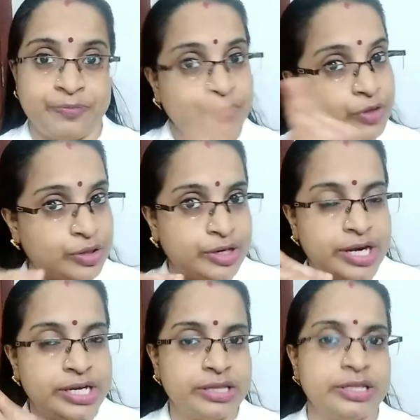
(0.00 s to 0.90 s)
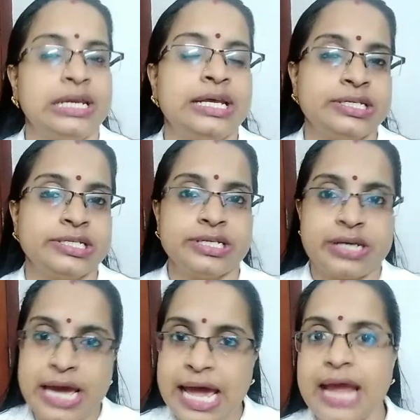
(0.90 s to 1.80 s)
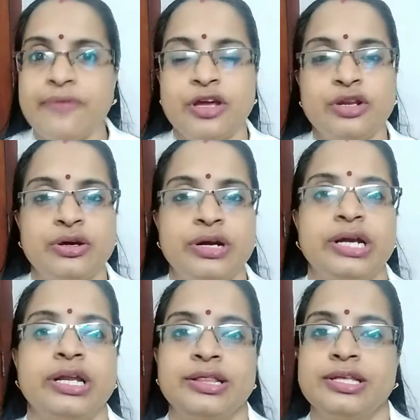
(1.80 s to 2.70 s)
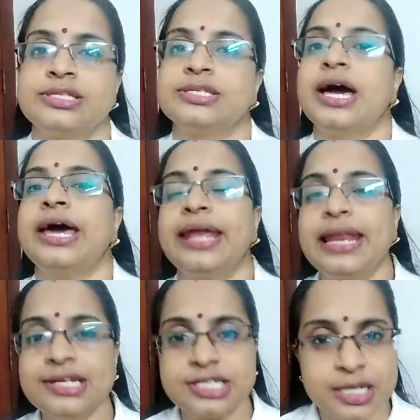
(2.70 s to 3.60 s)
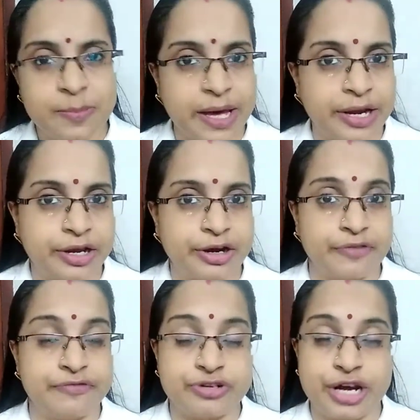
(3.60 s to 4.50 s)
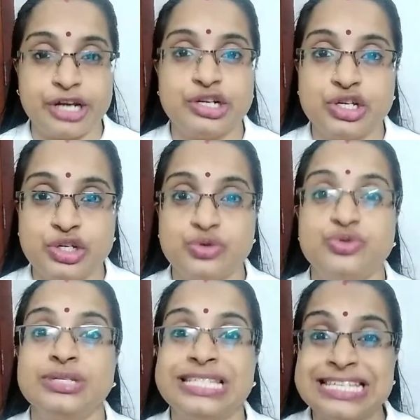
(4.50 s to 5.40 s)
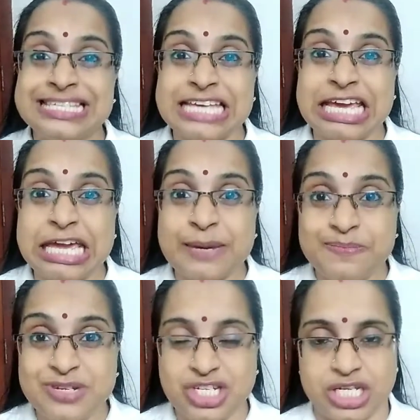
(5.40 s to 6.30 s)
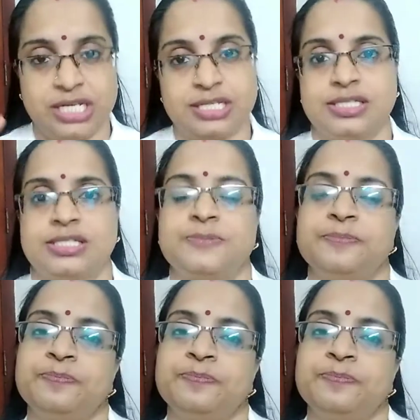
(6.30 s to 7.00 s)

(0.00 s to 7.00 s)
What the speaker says: when you are writing the letter and when you are writing this analytical paragraph. Try to use the same tense.